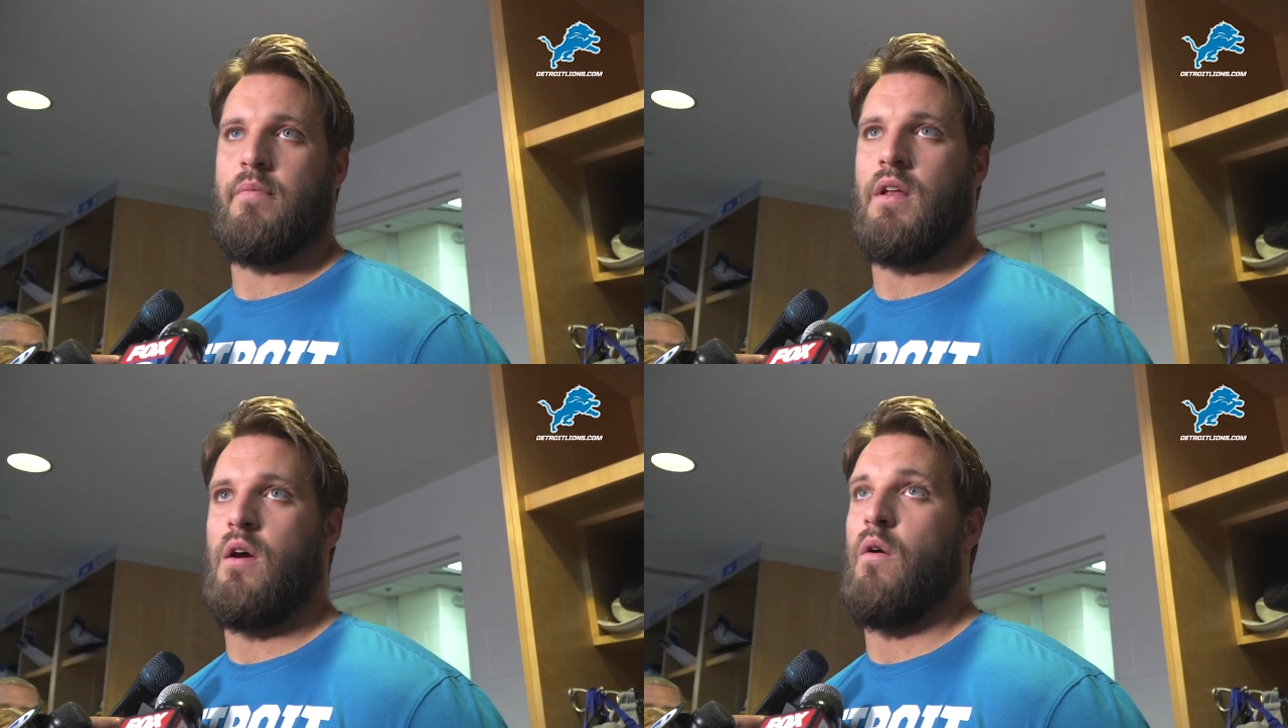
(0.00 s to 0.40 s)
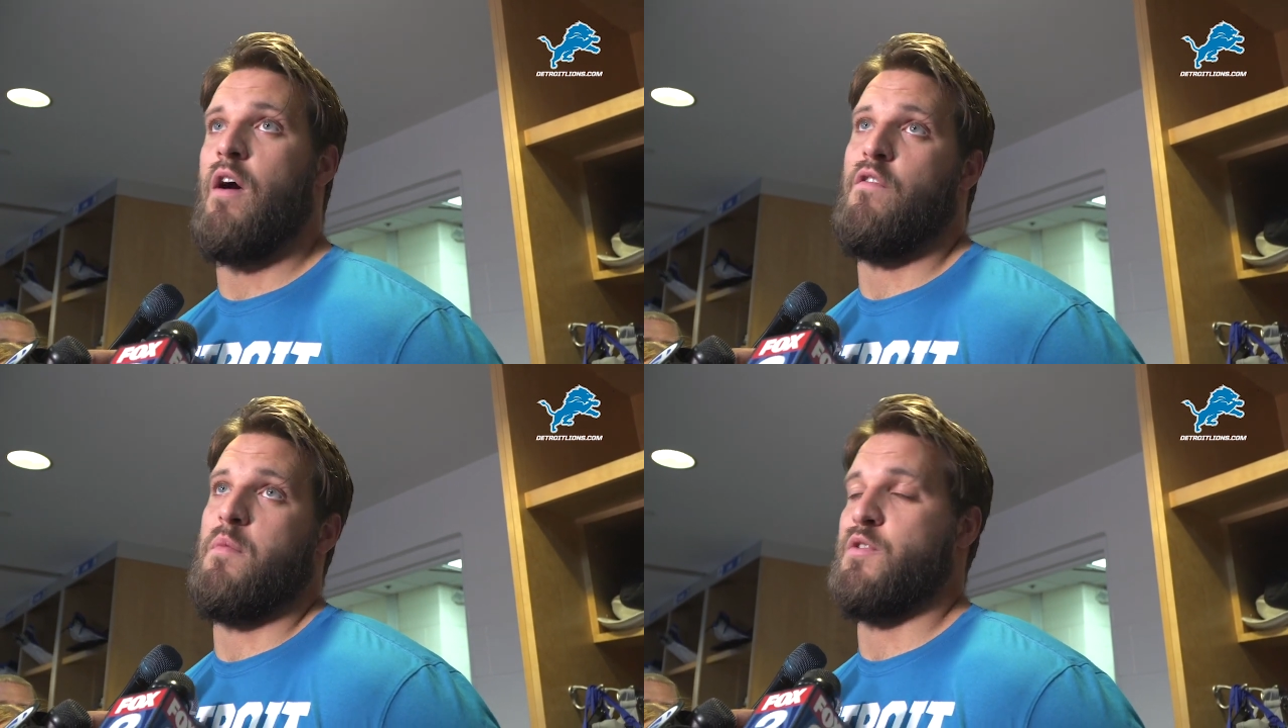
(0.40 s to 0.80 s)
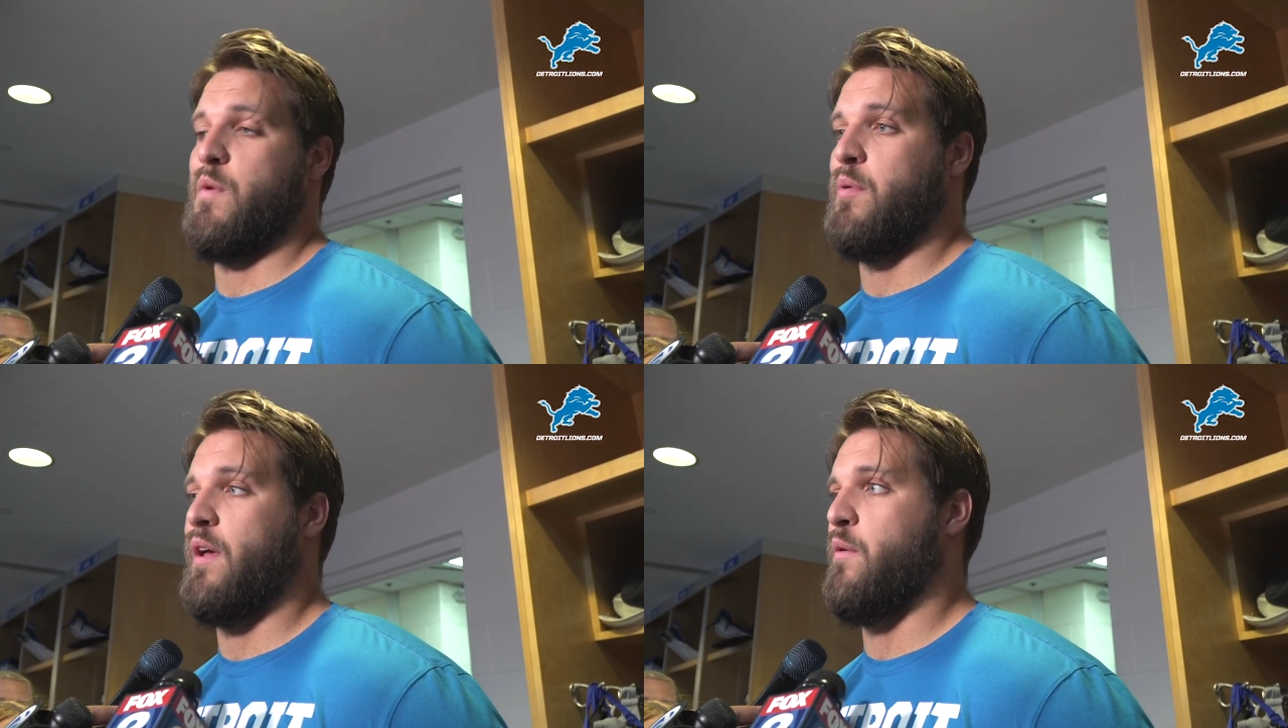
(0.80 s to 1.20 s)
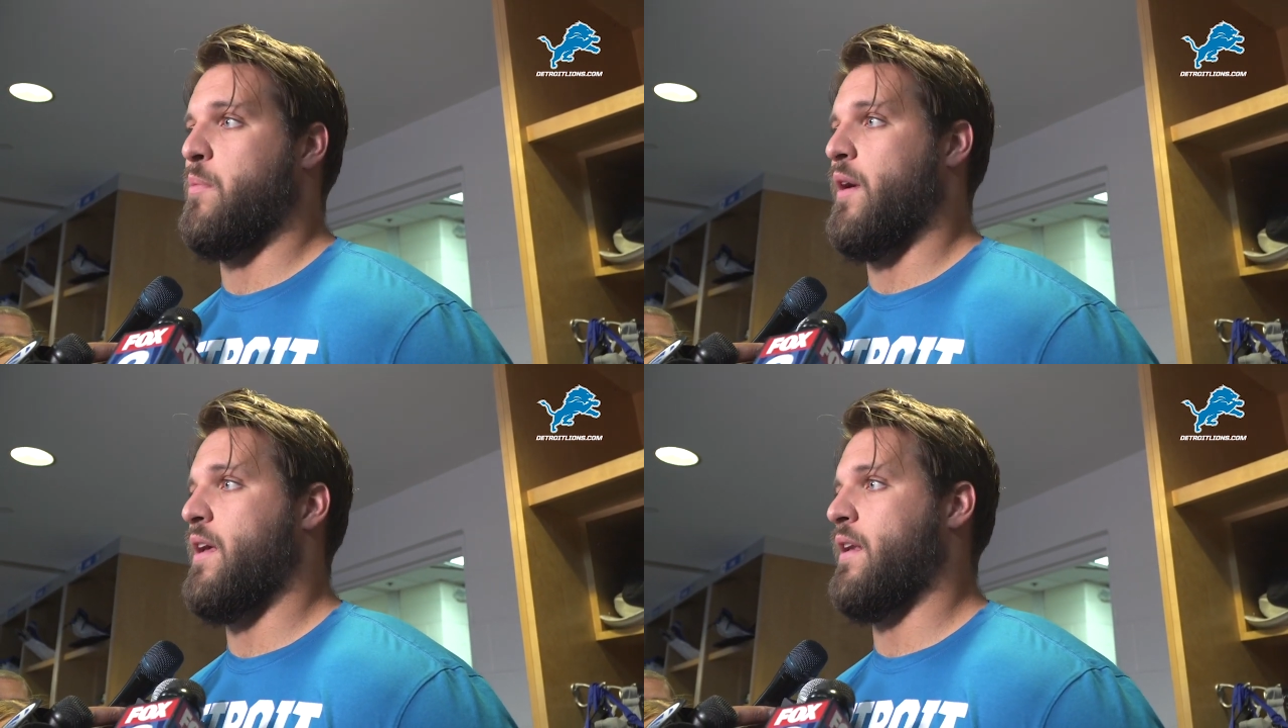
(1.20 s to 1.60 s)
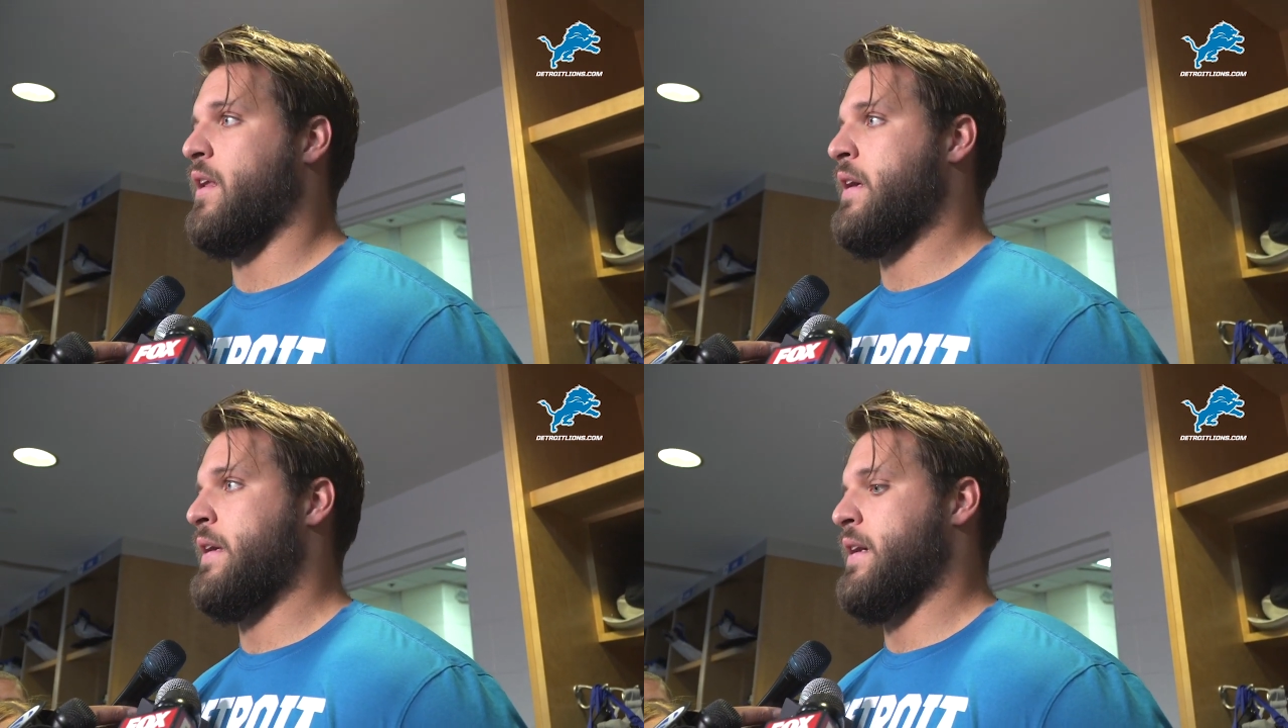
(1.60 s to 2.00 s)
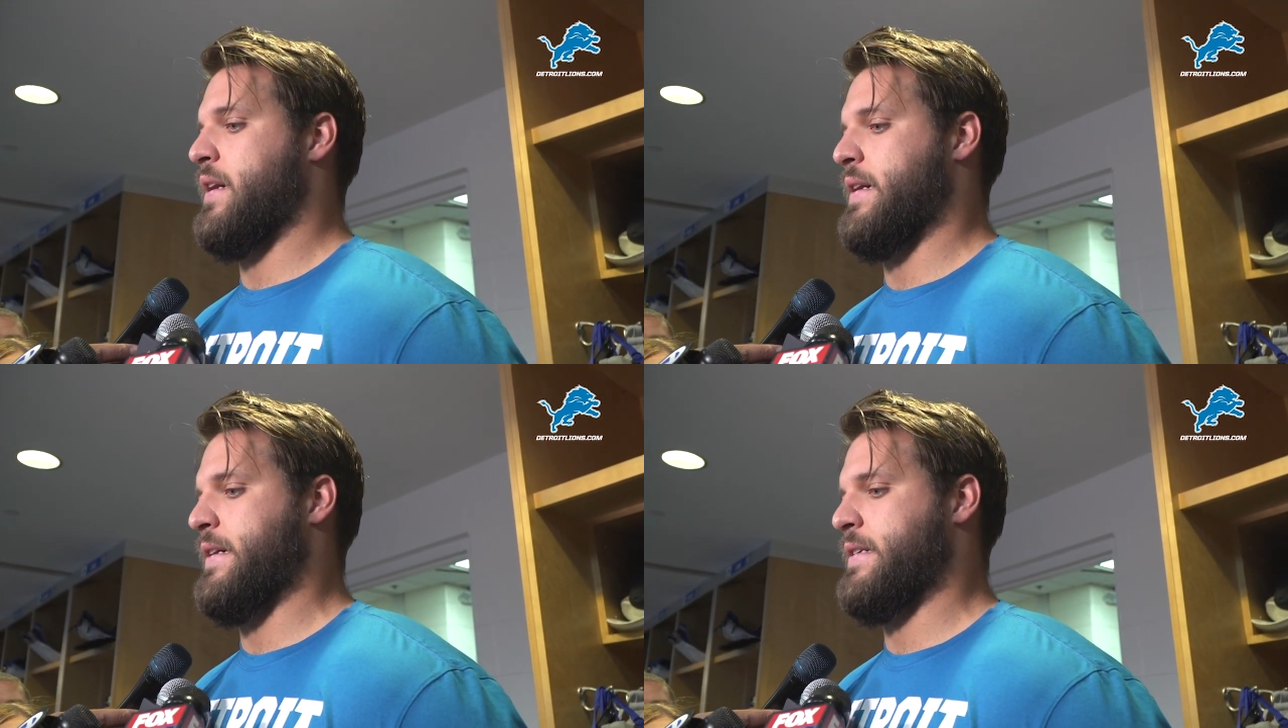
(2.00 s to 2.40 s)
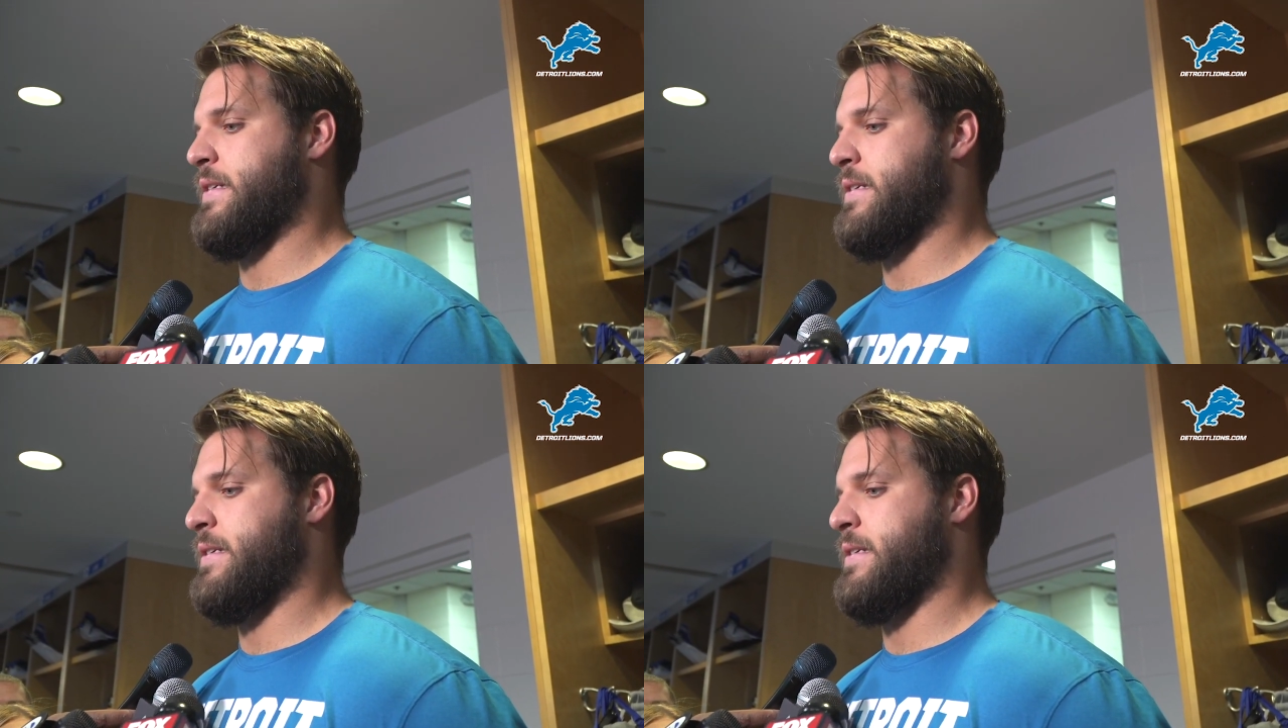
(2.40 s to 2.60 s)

however much we play, and I